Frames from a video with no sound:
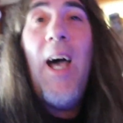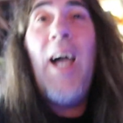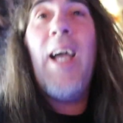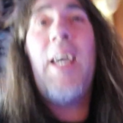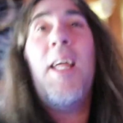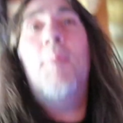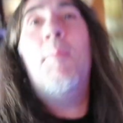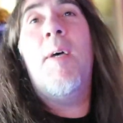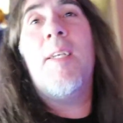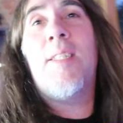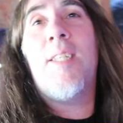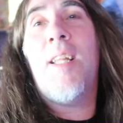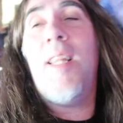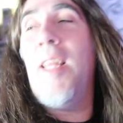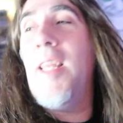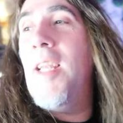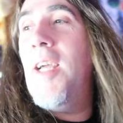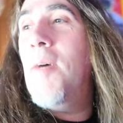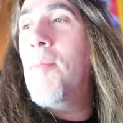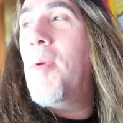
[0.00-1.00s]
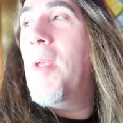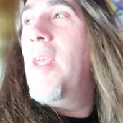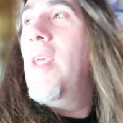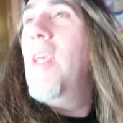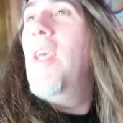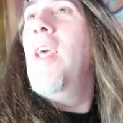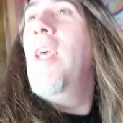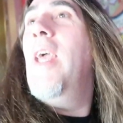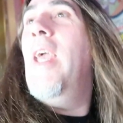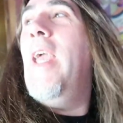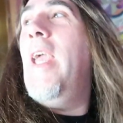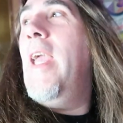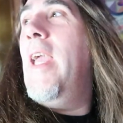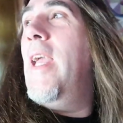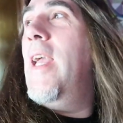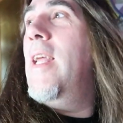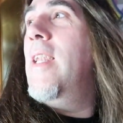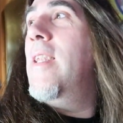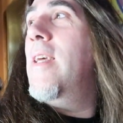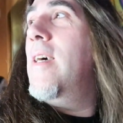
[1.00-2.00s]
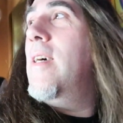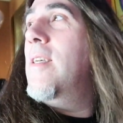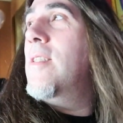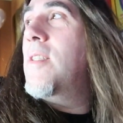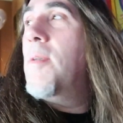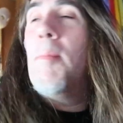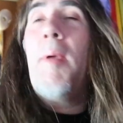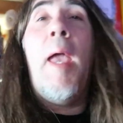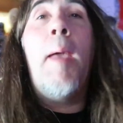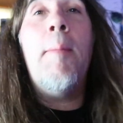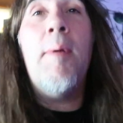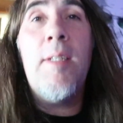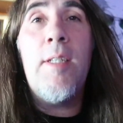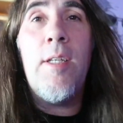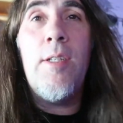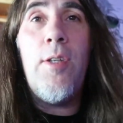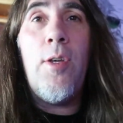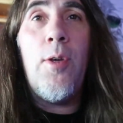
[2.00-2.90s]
I got a mess to clean up and uh, some gaming to